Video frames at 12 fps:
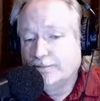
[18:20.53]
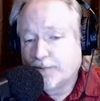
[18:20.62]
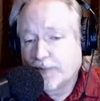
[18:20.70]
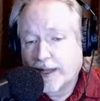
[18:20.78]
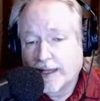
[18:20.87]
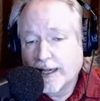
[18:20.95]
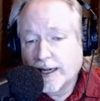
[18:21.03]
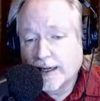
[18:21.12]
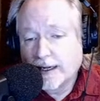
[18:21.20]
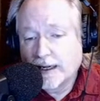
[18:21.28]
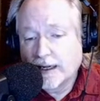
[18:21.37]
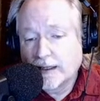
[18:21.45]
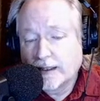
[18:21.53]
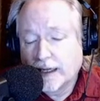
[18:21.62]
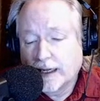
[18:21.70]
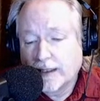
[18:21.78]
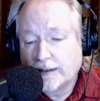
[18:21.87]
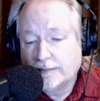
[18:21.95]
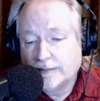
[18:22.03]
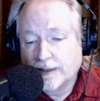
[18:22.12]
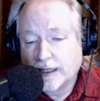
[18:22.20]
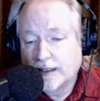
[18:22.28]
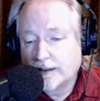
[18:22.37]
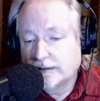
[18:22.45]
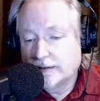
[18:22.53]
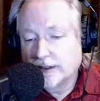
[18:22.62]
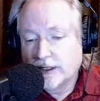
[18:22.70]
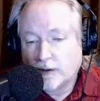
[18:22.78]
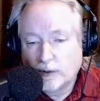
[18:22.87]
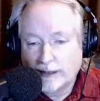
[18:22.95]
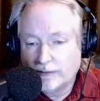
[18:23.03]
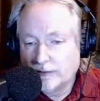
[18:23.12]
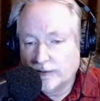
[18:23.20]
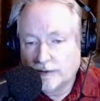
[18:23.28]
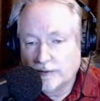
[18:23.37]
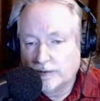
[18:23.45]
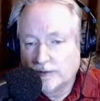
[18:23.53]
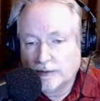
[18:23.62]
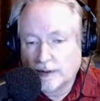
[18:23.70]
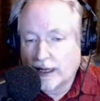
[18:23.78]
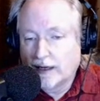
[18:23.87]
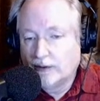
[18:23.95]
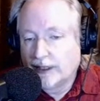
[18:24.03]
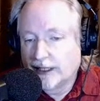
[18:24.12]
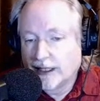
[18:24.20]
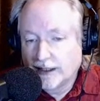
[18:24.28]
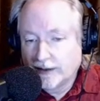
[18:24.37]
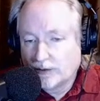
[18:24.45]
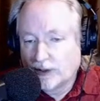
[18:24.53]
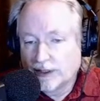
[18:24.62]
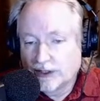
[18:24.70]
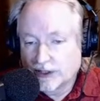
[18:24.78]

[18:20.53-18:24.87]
yeah, I don't want to get into the religious